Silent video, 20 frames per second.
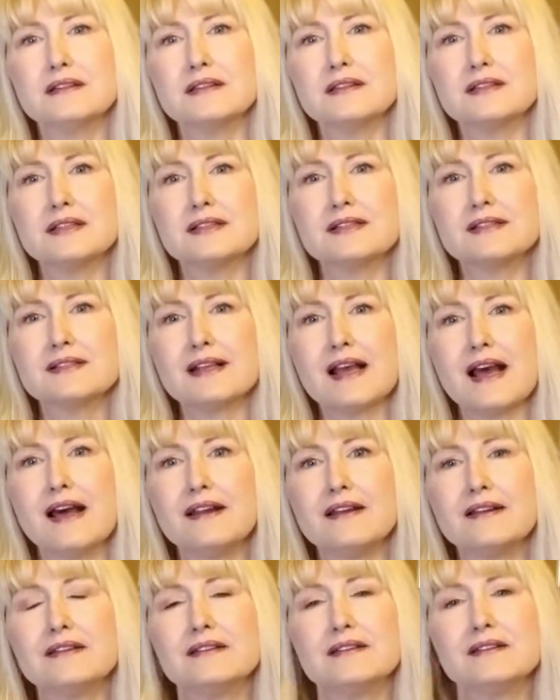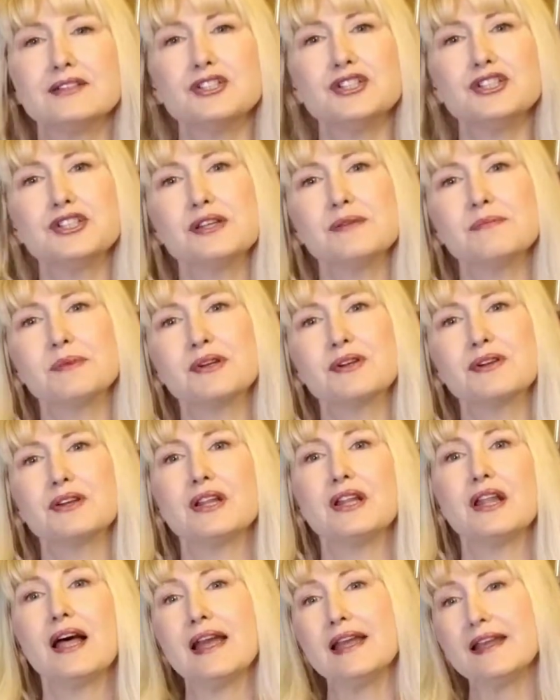the satin
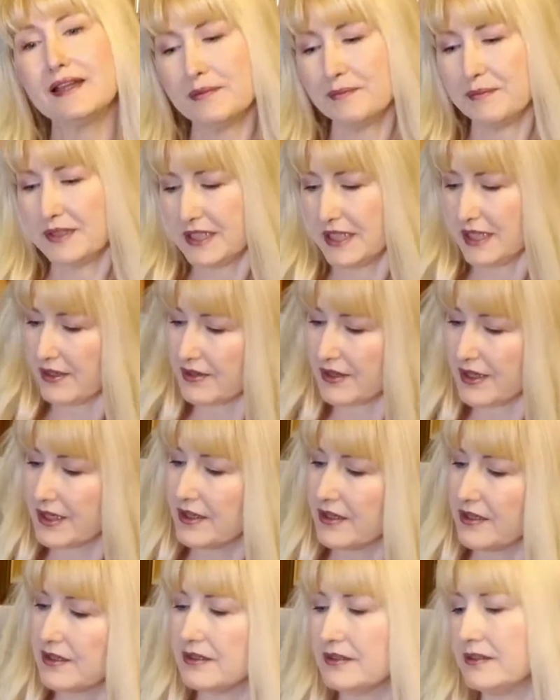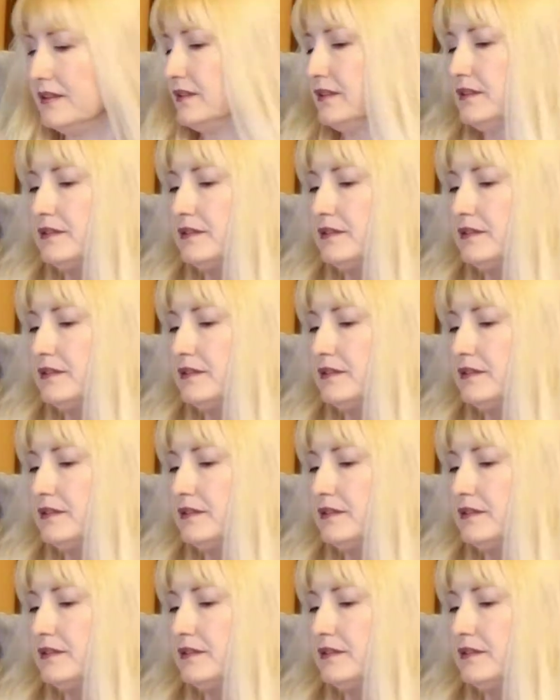shimmer-like material.